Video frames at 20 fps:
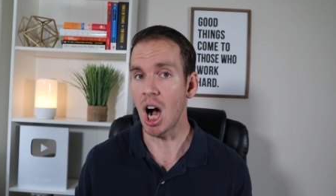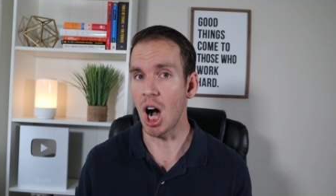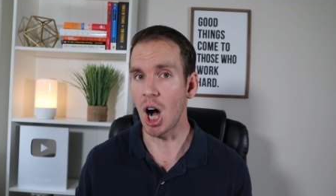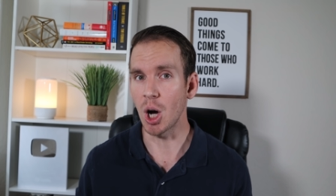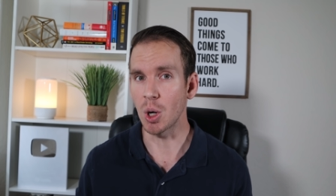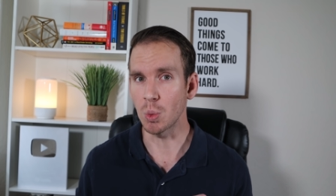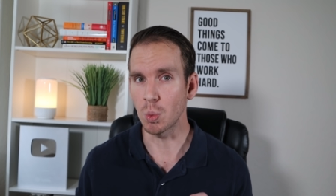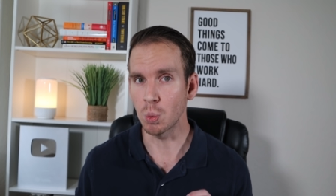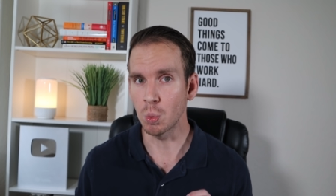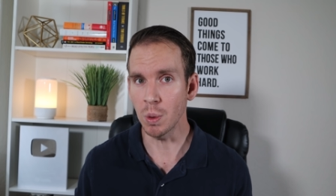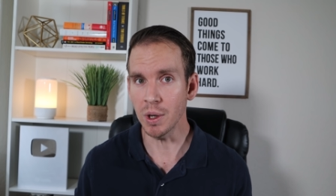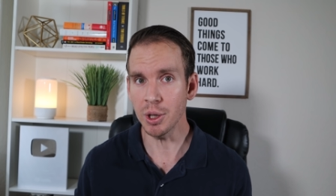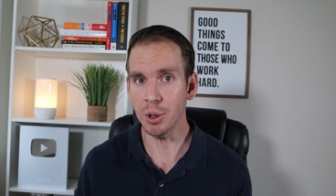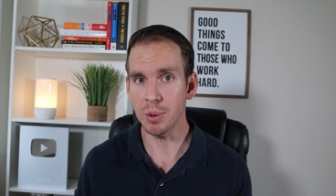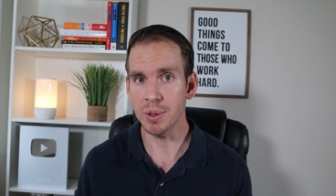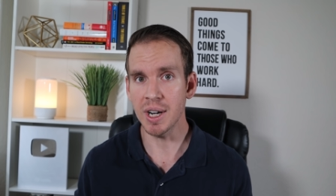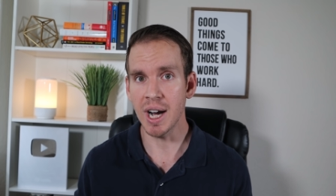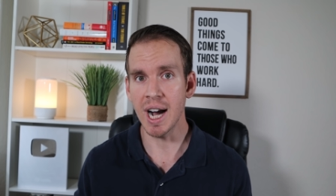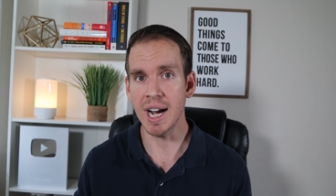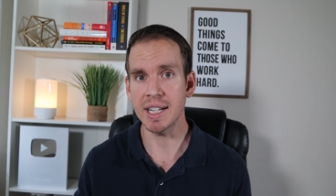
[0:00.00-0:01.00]
on
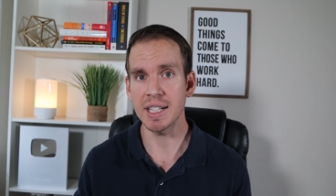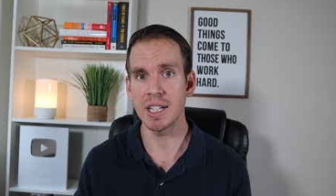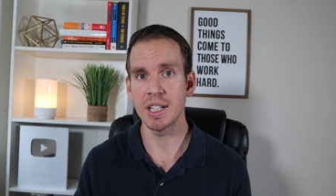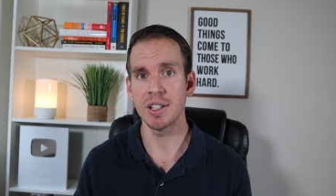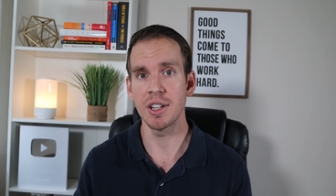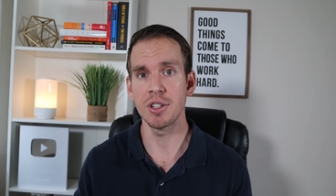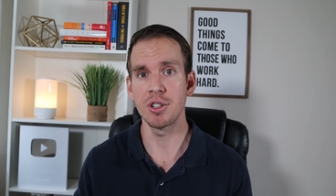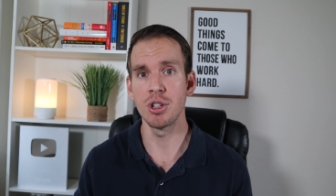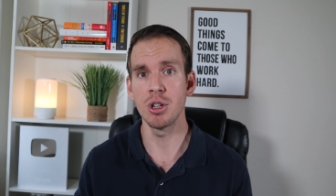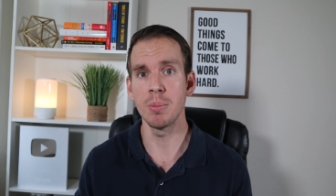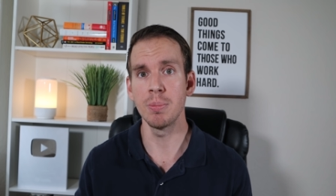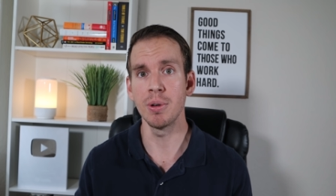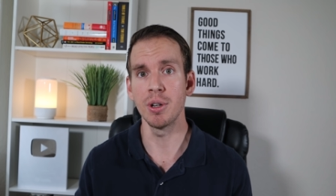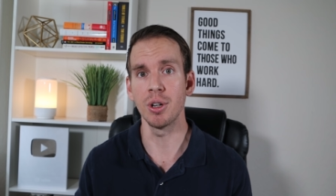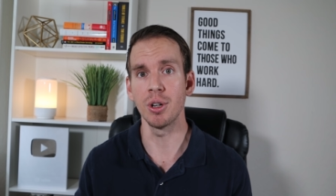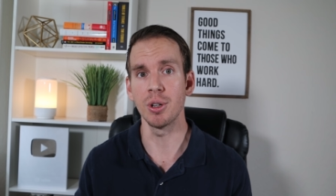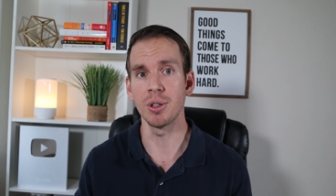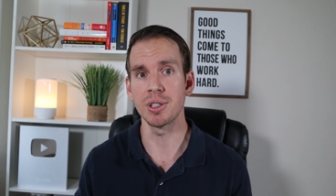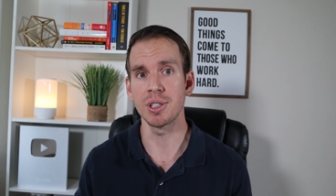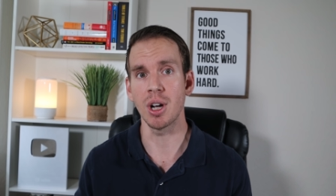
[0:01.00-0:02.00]
whether or not the two
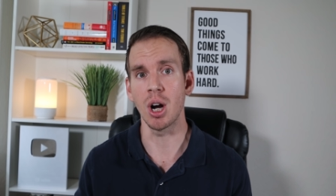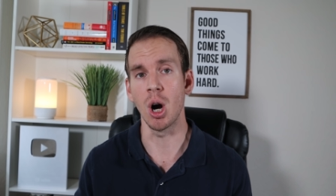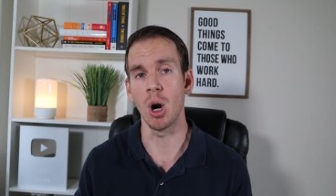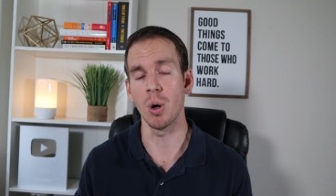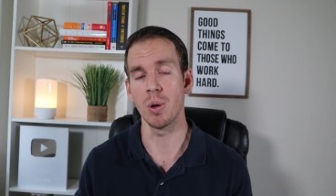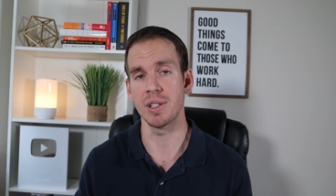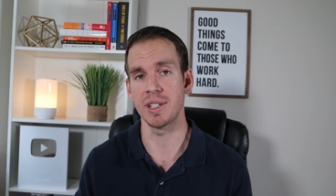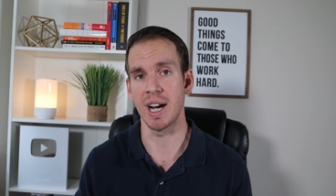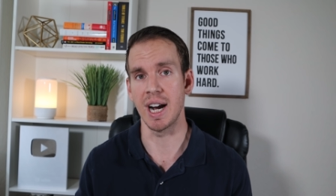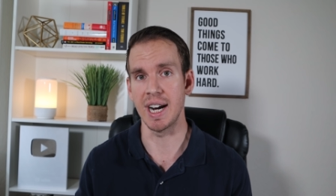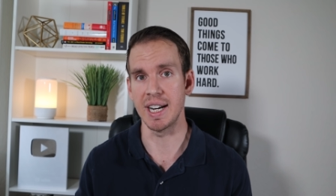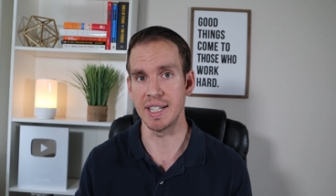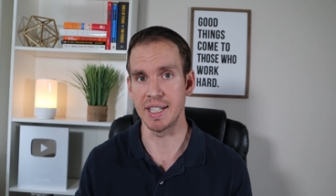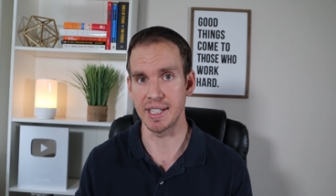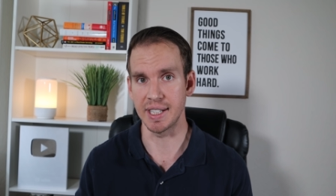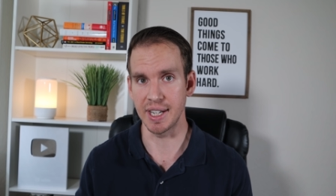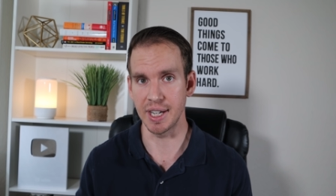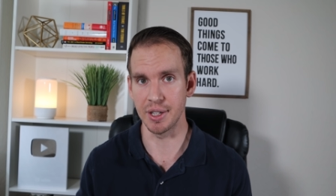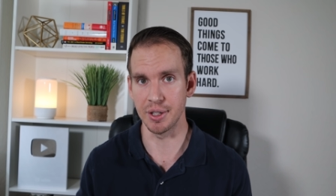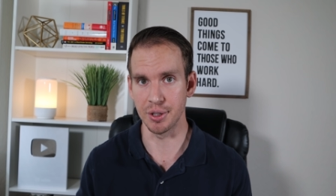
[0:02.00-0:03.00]
bills are tied
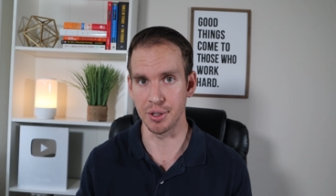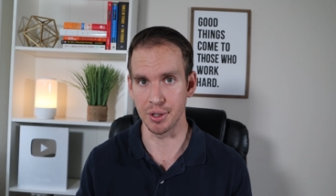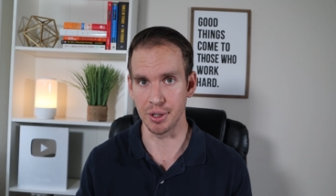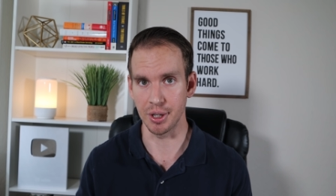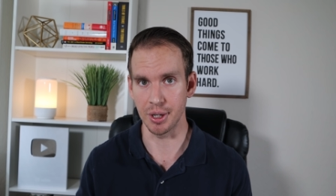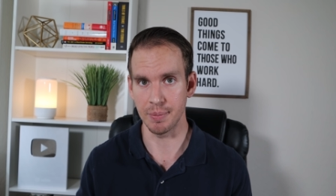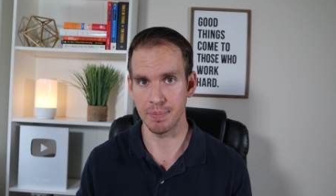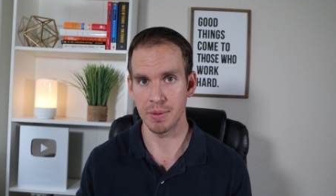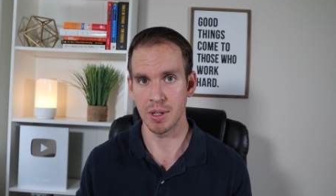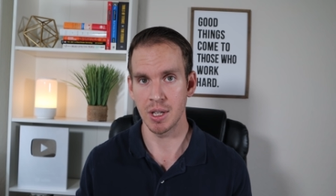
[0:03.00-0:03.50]
together.